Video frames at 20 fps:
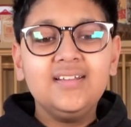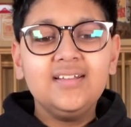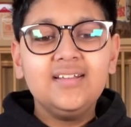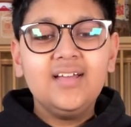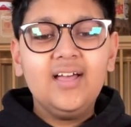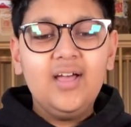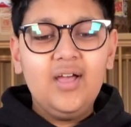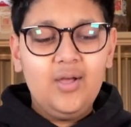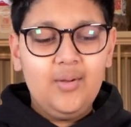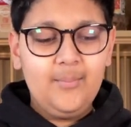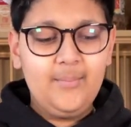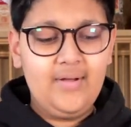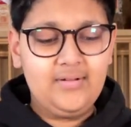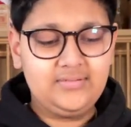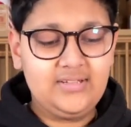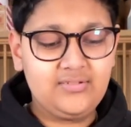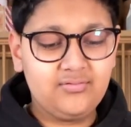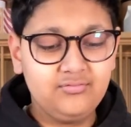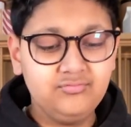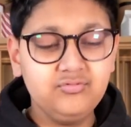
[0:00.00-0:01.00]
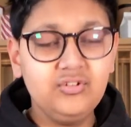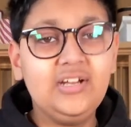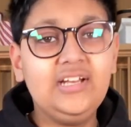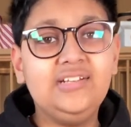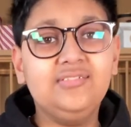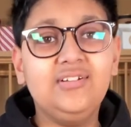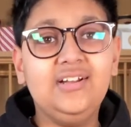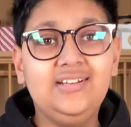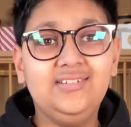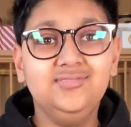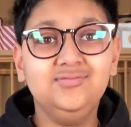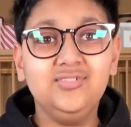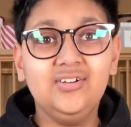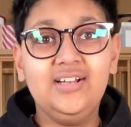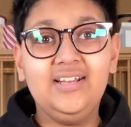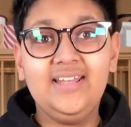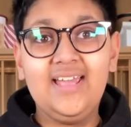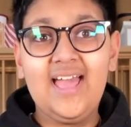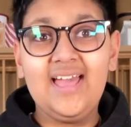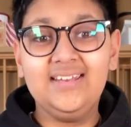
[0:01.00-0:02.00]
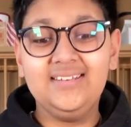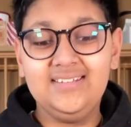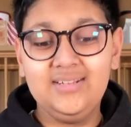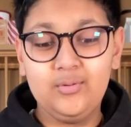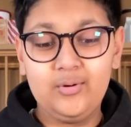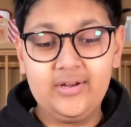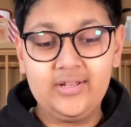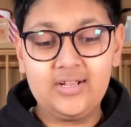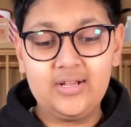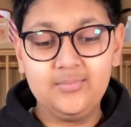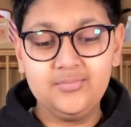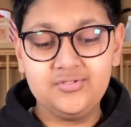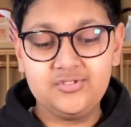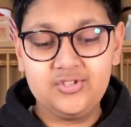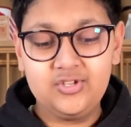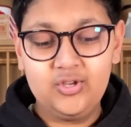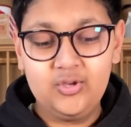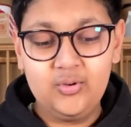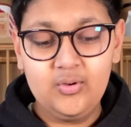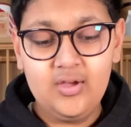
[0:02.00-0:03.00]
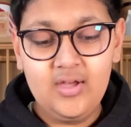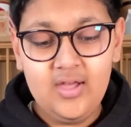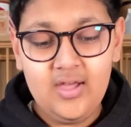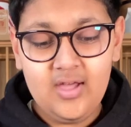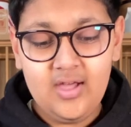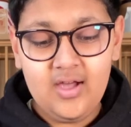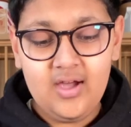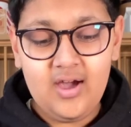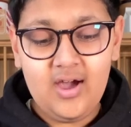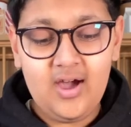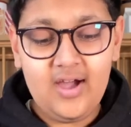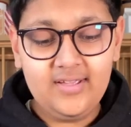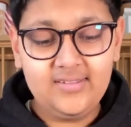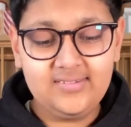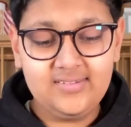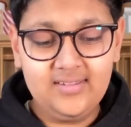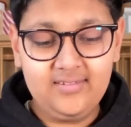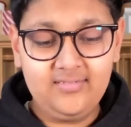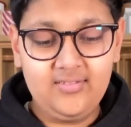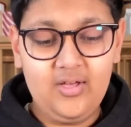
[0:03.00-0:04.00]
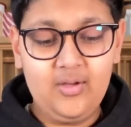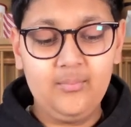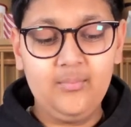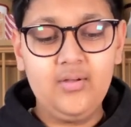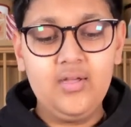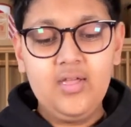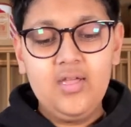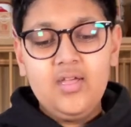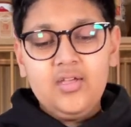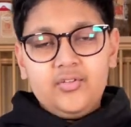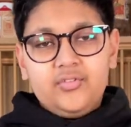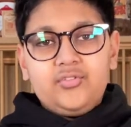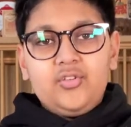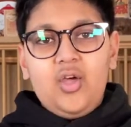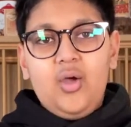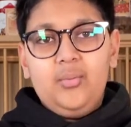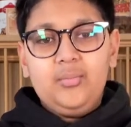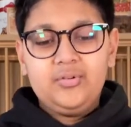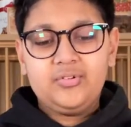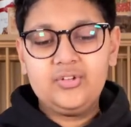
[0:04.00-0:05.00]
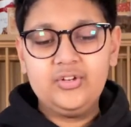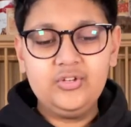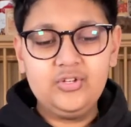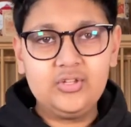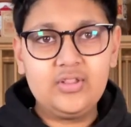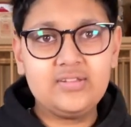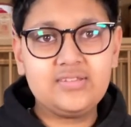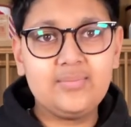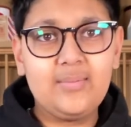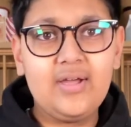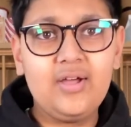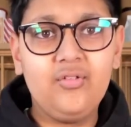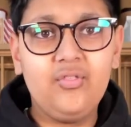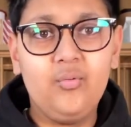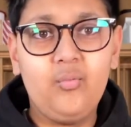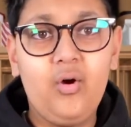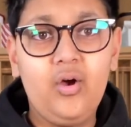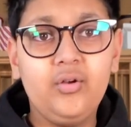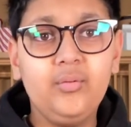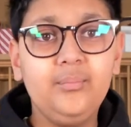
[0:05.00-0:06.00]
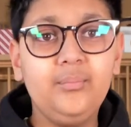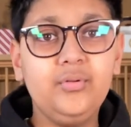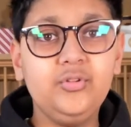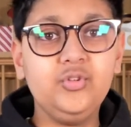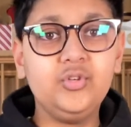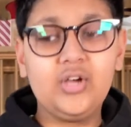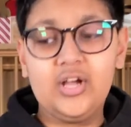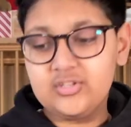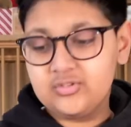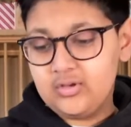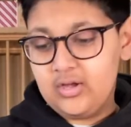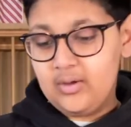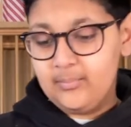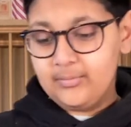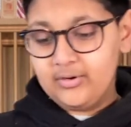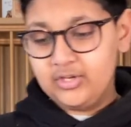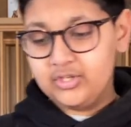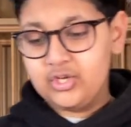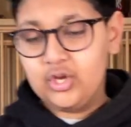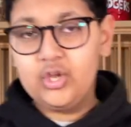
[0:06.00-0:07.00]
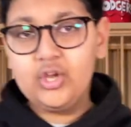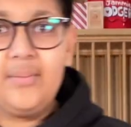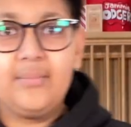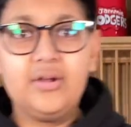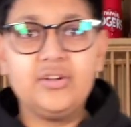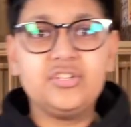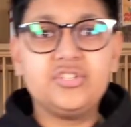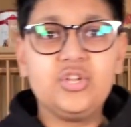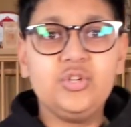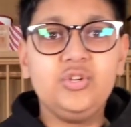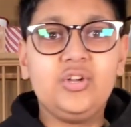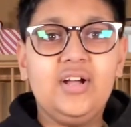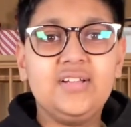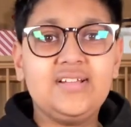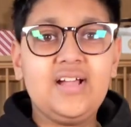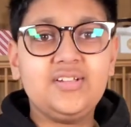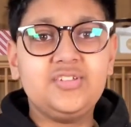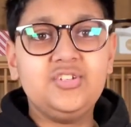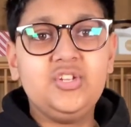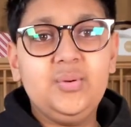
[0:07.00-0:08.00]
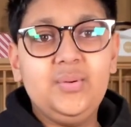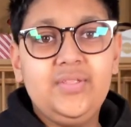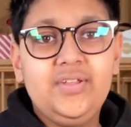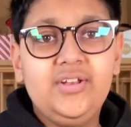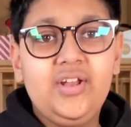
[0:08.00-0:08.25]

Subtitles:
And that's really, really, really handy when it comes to icing them. So I'm just going to do that to my other one, but you guys, I'm going to show you guys how to do it with a